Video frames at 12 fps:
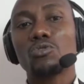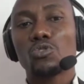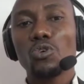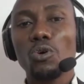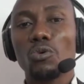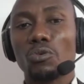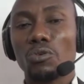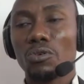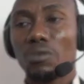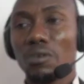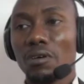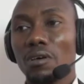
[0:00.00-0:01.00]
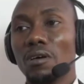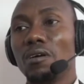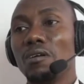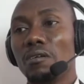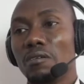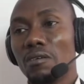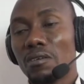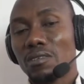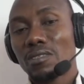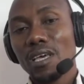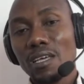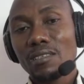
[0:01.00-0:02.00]
2.
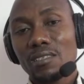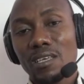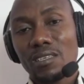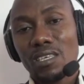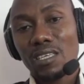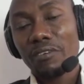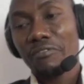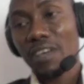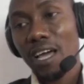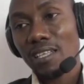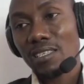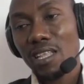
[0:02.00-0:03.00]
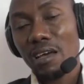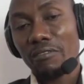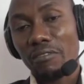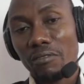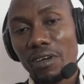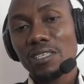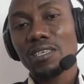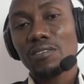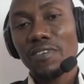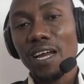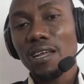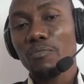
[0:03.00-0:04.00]
State the significance level. It is
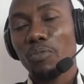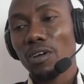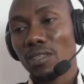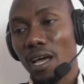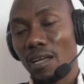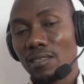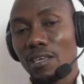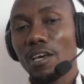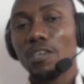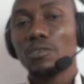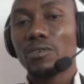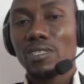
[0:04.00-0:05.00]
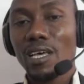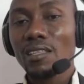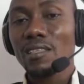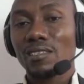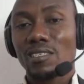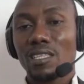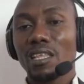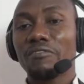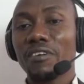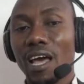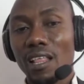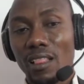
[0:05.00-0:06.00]
very important you state the
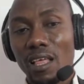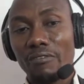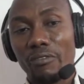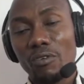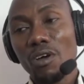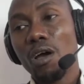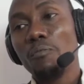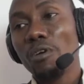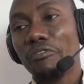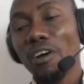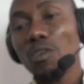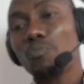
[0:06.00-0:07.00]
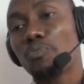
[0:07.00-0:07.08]
significance level before you